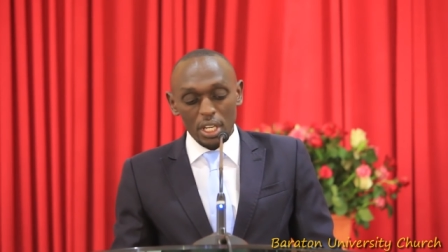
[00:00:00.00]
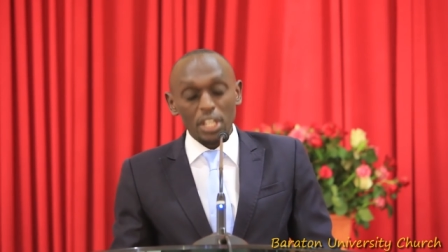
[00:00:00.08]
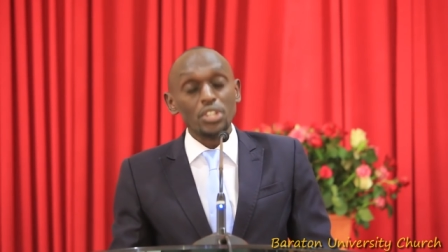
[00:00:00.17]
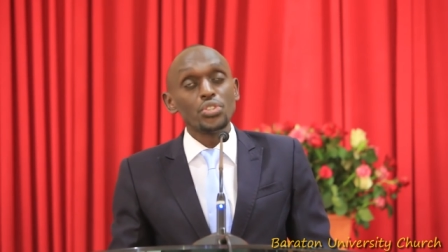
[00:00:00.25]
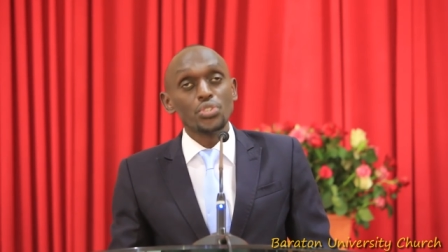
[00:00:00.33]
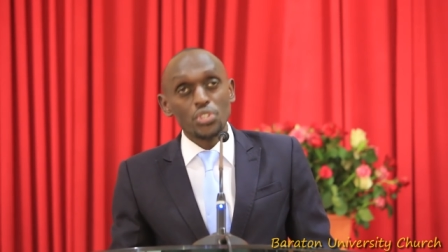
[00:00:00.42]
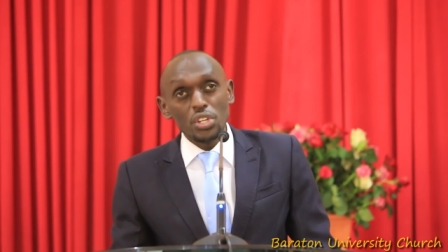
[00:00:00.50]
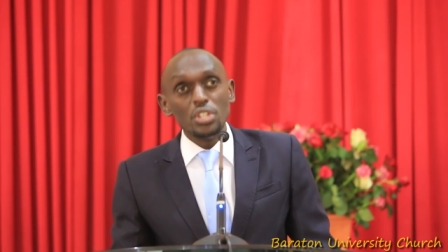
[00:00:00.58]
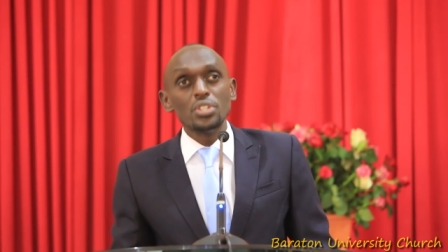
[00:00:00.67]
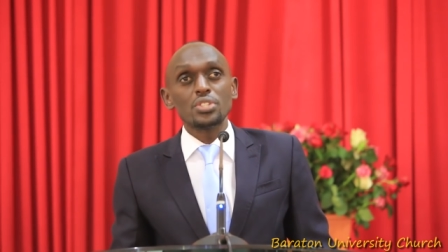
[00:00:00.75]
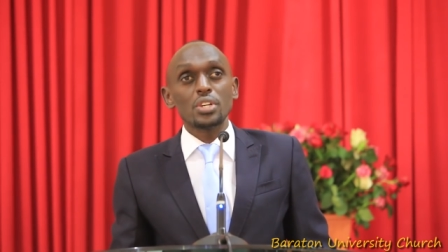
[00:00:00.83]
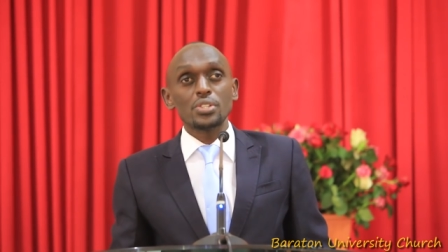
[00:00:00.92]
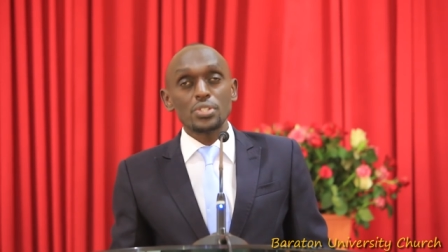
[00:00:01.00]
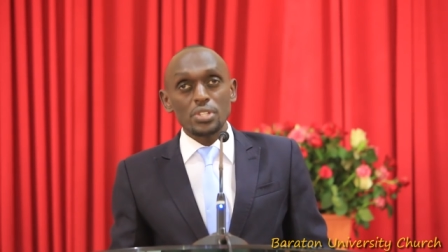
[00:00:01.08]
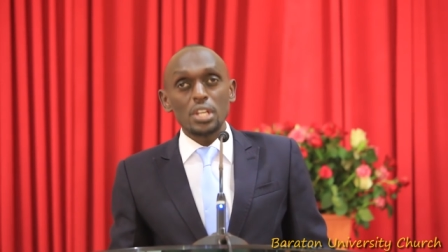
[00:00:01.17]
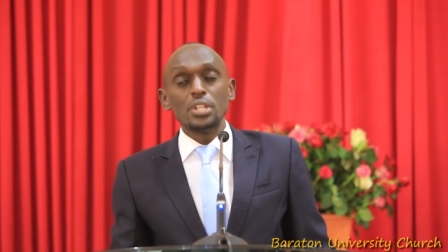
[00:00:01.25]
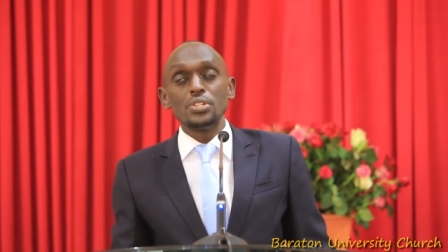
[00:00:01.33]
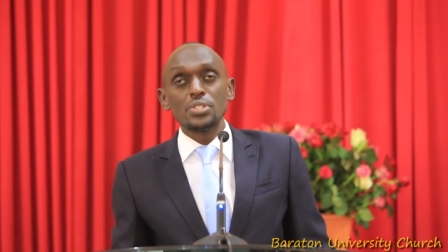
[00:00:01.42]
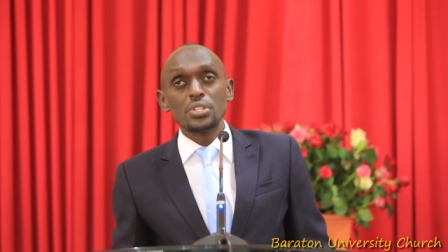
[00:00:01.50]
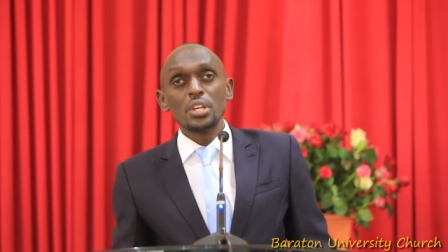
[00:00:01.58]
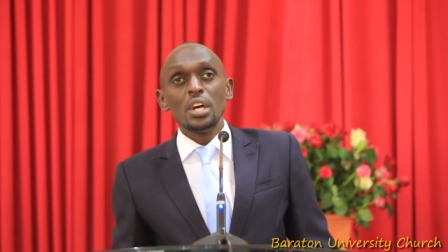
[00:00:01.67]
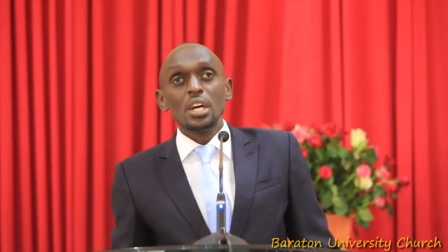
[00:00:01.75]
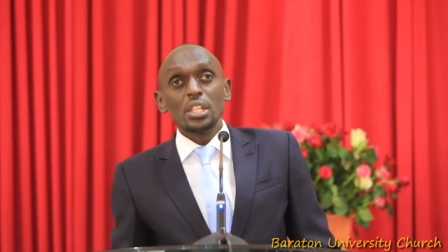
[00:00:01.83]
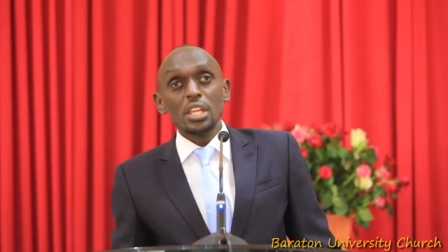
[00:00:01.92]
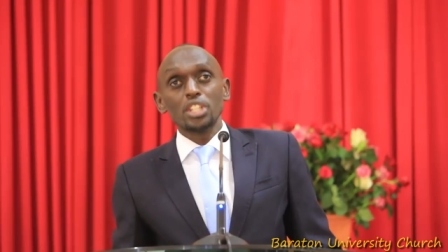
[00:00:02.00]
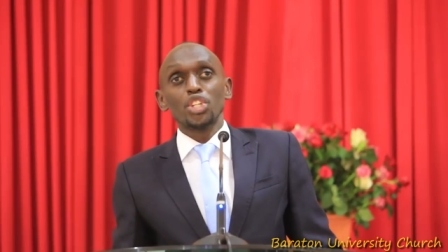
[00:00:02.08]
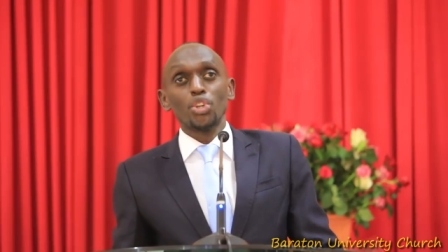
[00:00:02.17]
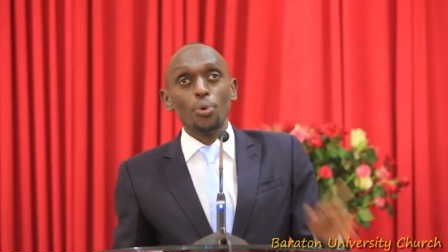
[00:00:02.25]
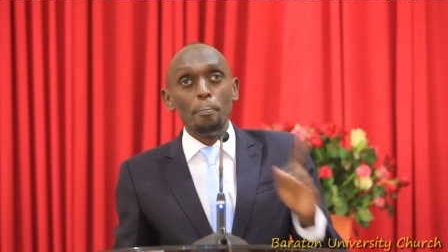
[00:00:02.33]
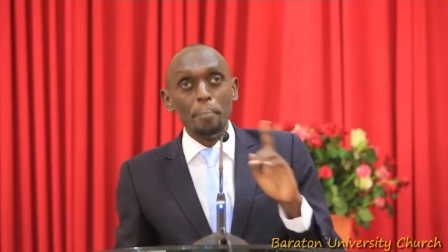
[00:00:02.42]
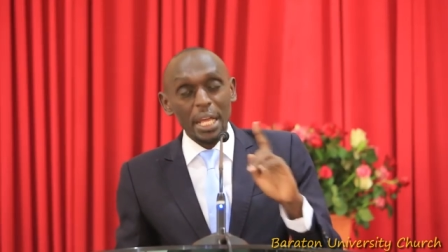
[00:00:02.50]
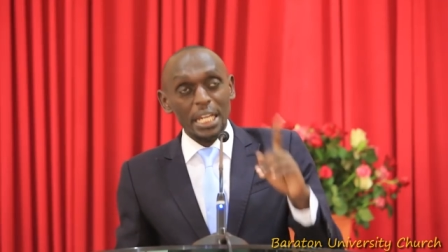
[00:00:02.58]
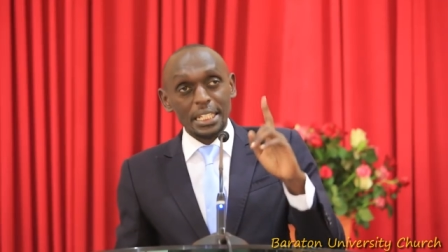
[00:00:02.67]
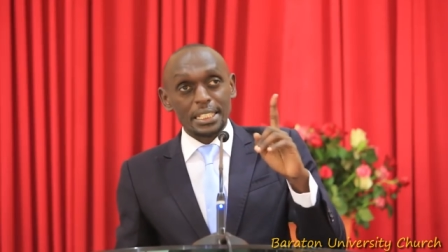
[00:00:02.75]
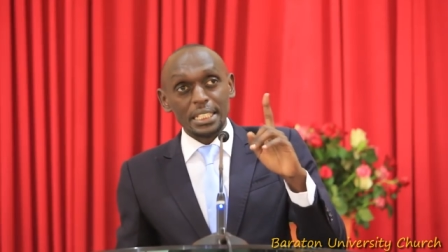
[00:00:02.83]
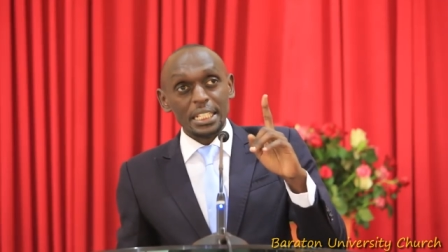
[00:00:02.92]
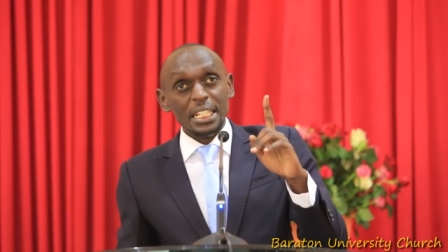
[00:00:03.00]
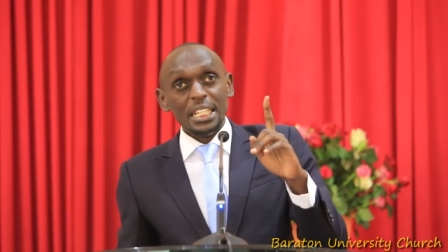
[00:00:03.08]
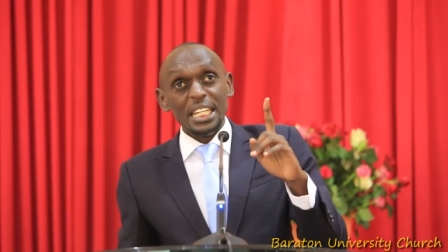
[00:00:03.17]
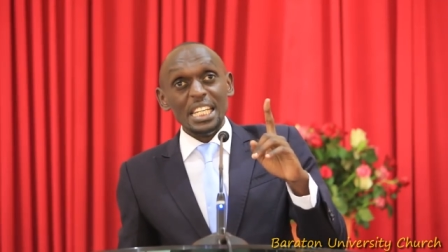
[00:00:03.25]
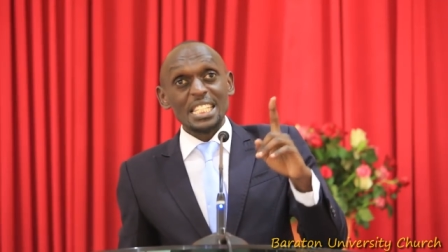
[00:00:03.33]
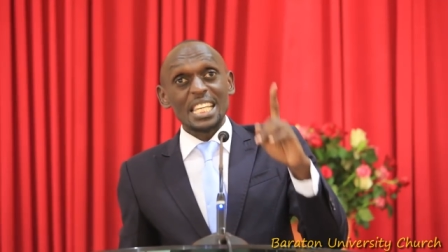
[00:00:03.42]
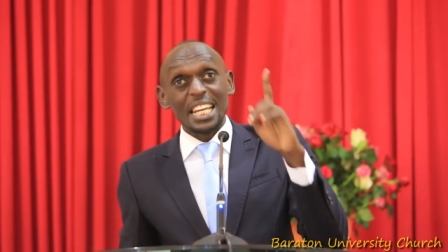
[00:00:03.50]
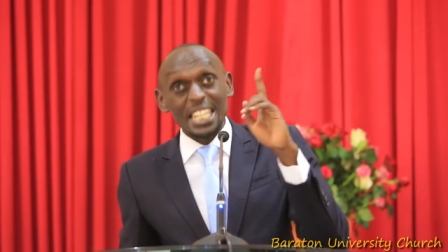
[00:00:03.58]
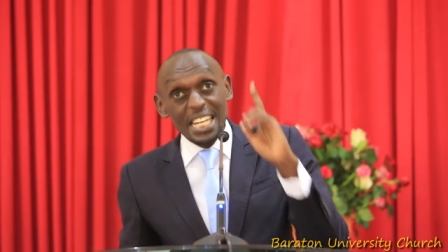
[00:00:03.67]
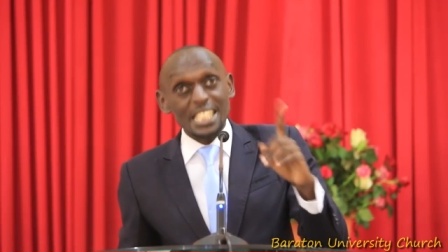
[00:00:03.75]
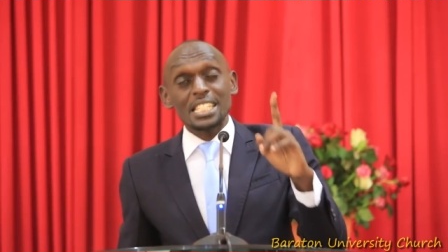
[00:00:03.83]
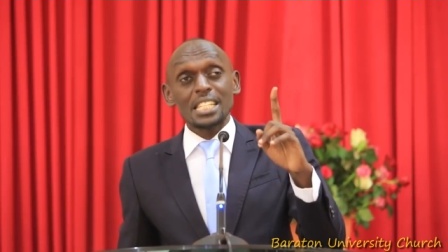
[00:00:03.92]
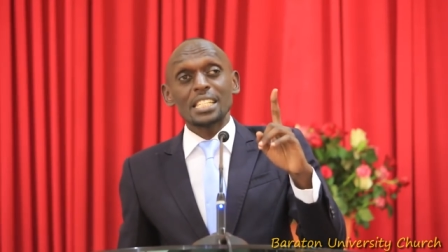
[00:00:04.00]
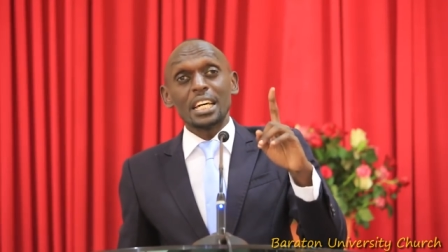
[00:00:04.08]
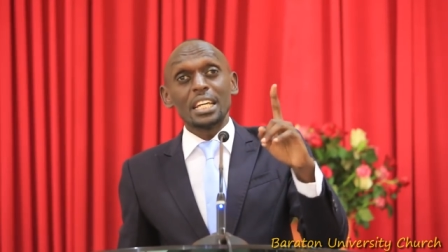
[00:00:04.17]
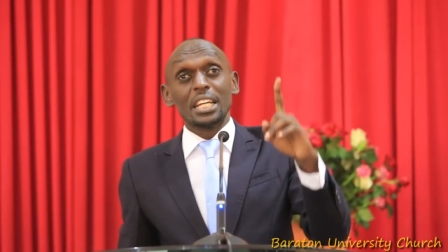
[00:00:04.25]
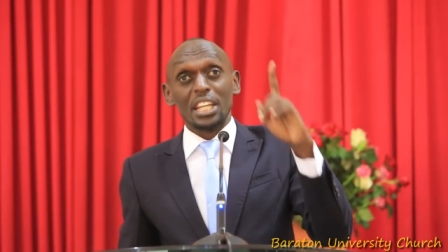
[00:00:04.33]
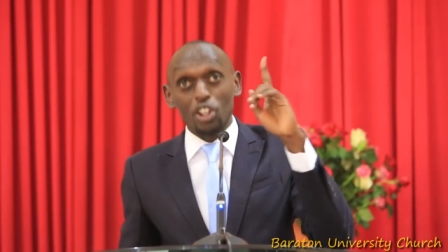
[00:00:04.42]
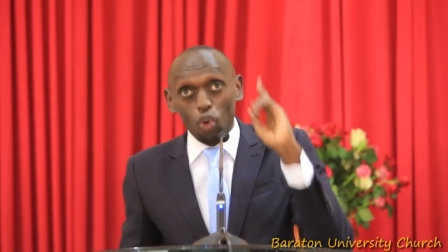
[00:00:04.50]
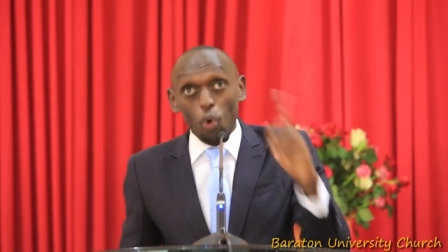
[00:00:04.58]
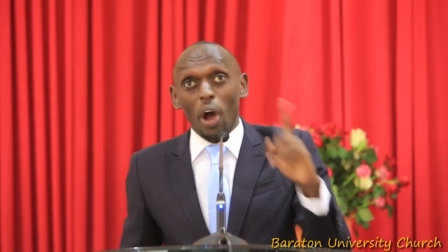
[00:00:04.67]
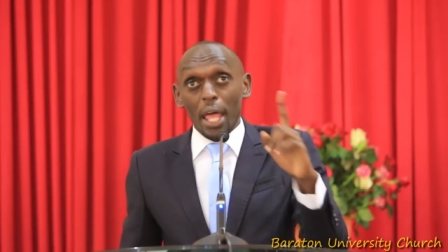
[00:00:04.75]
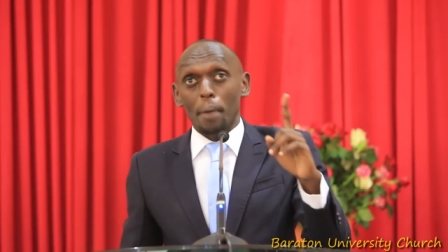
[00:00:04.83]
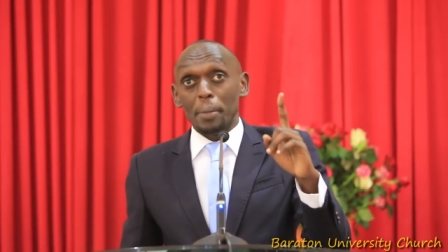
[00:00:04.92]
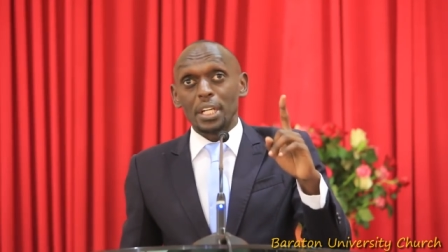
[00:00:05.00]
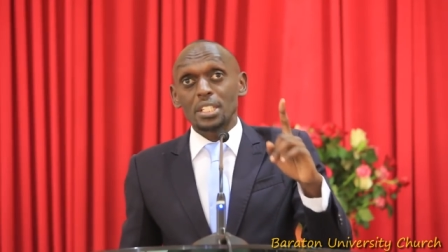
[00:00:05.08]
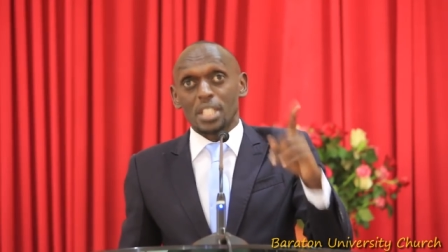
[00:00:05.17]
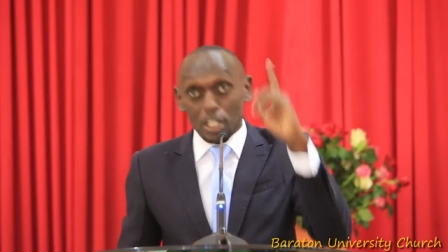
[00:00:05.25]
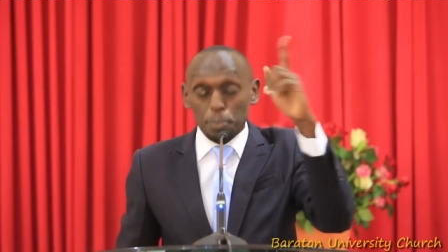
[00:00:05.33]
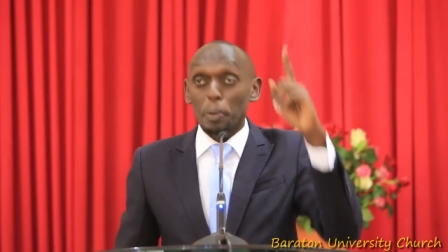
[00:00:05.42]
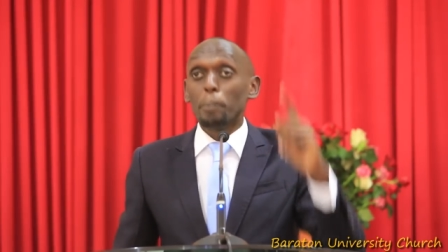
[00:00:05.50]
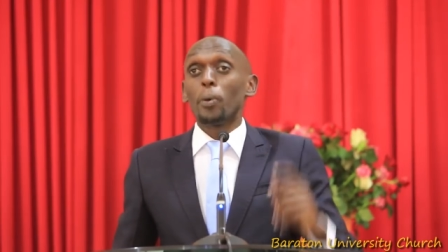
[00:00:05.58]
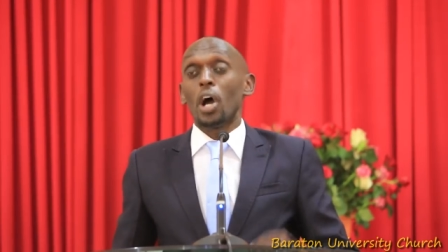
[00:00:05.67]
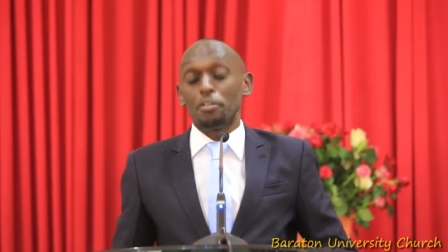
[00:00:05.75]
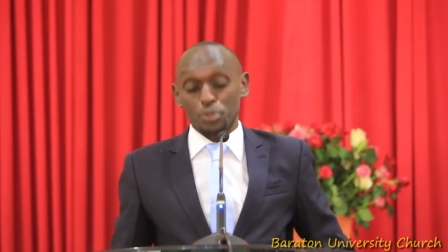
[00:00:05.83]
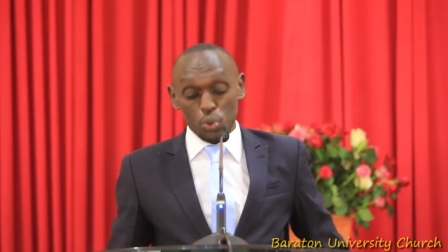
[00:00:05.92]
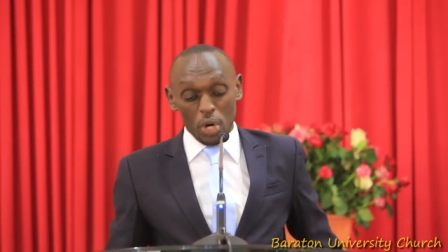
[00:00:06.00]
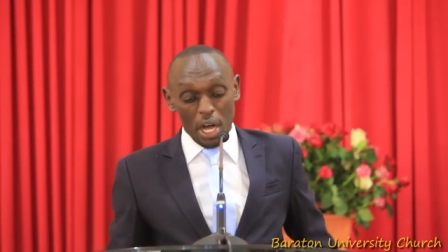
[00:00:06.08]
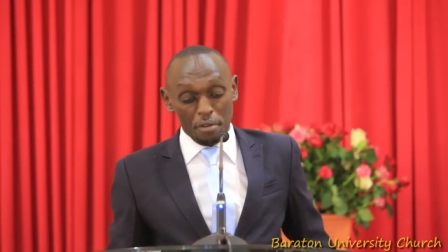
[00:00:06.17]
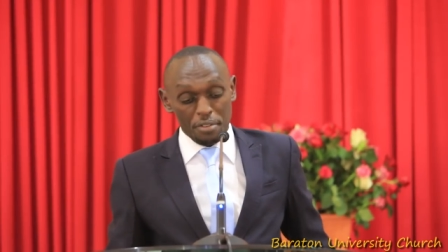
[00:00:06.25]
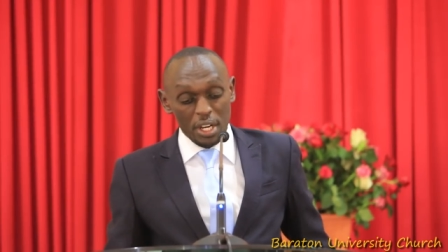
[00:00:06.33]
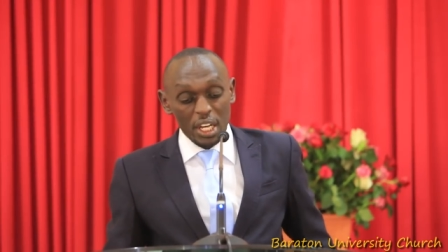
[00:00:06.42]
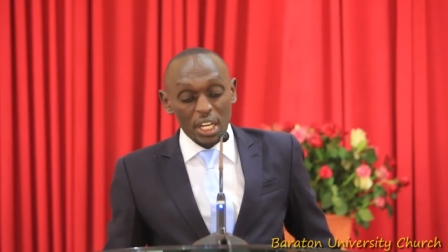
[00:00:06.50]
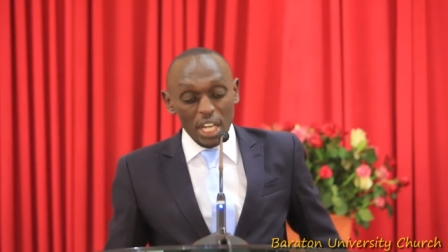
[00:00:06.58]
And Jesus says that humility is a necessary requirement that people have to have.